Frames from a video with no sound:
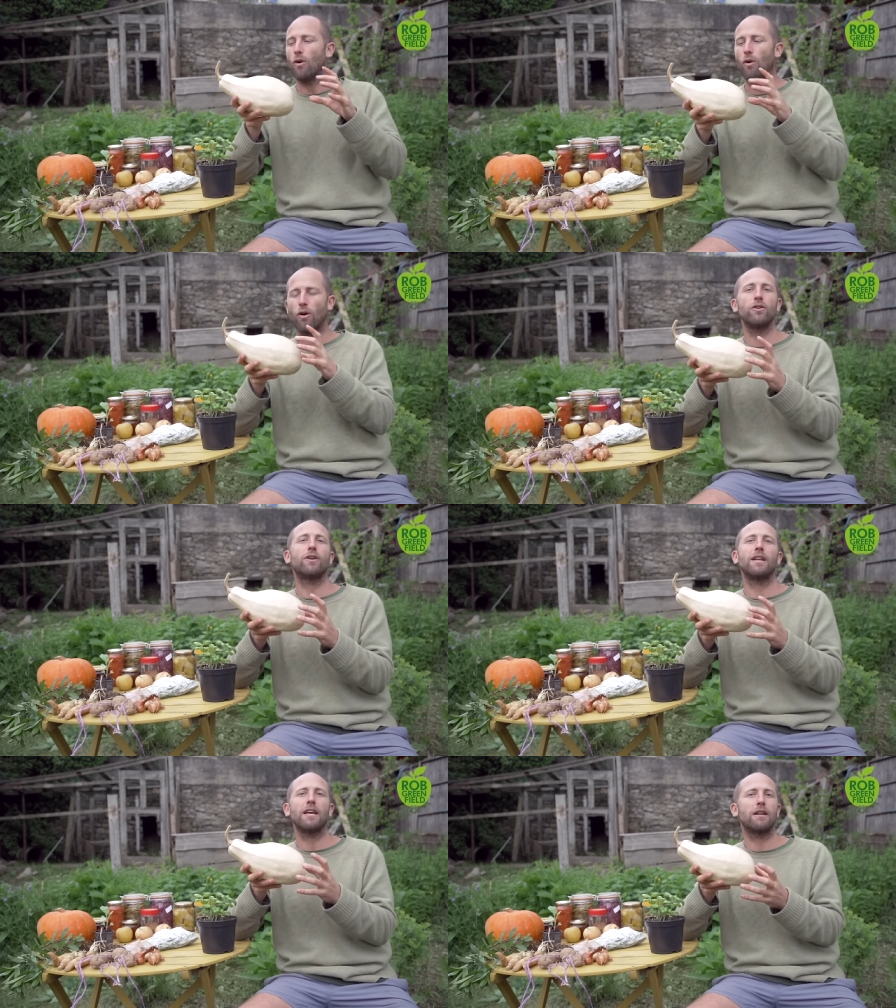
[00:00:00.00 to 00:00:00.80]
or you
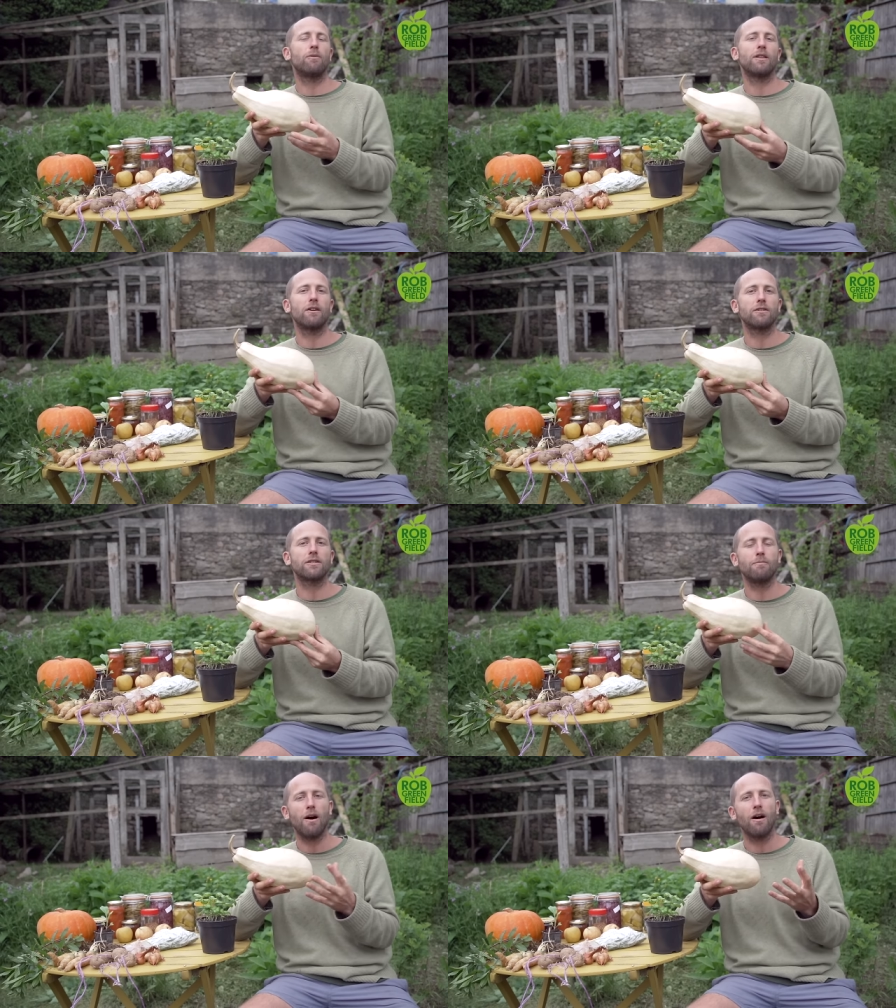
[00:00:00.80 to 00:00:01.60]
can eat them when they're
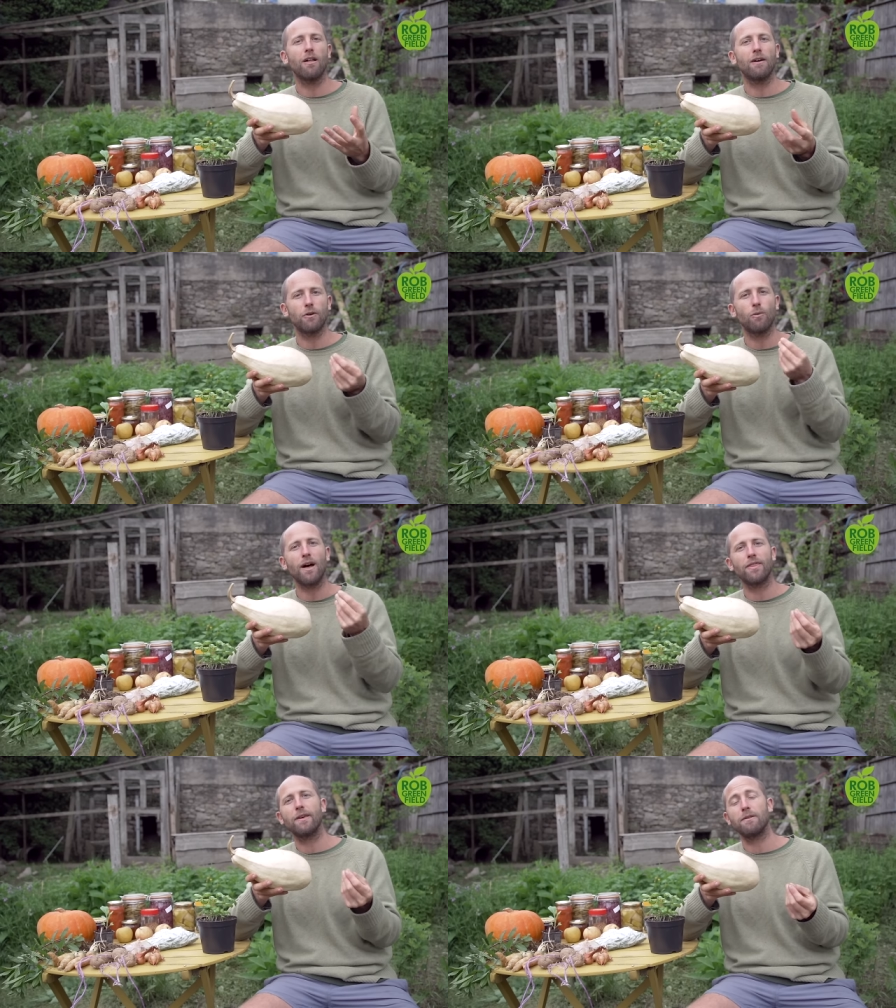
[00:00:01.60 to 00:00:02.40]
small if you
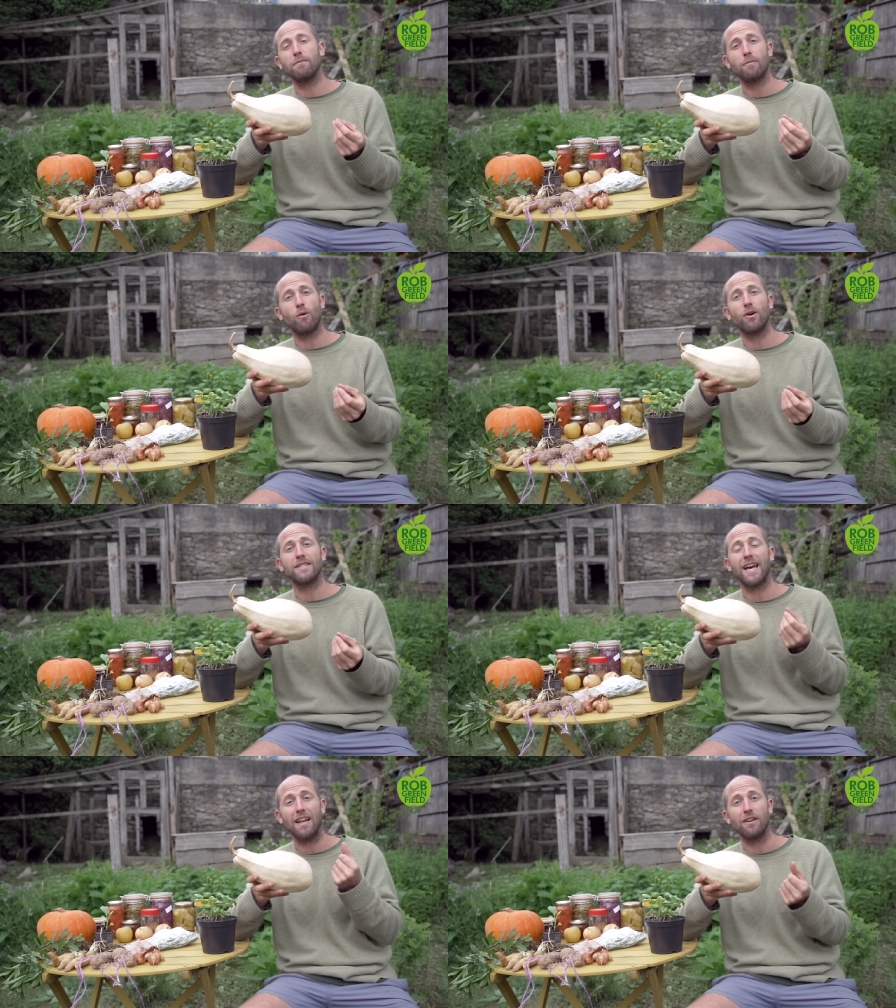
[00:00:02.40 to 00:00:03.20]
want them to be more
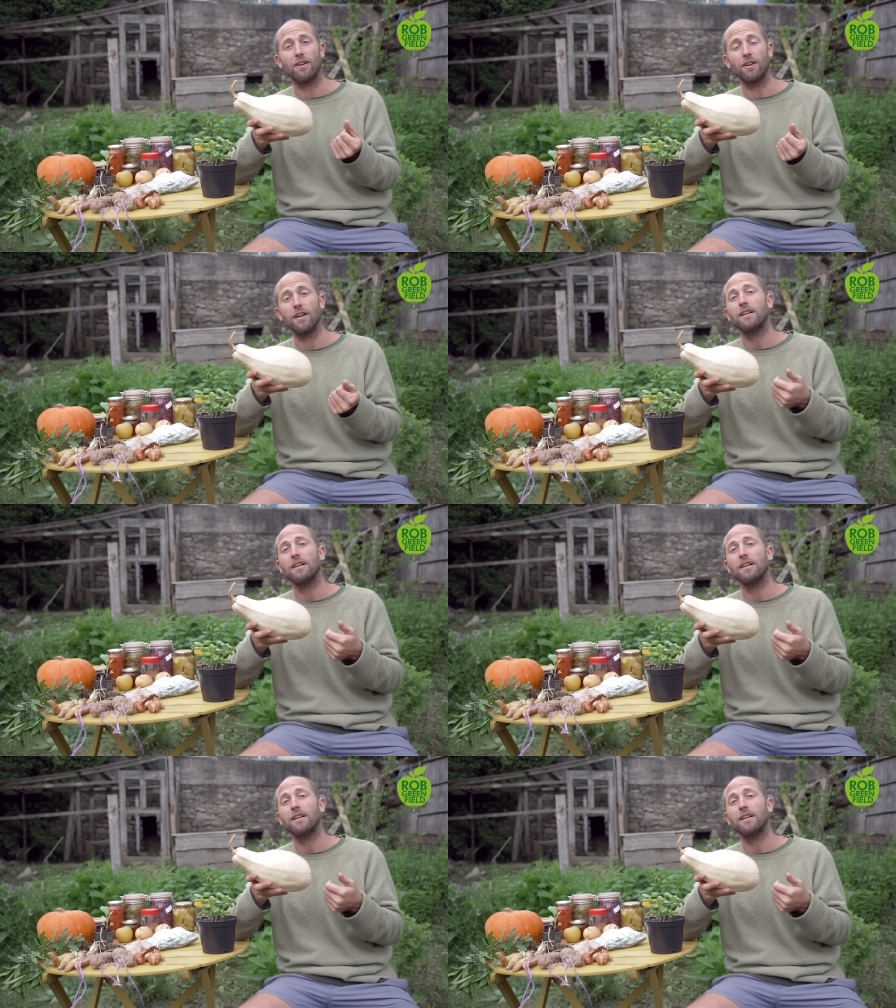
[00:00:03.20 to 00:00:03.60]
tender.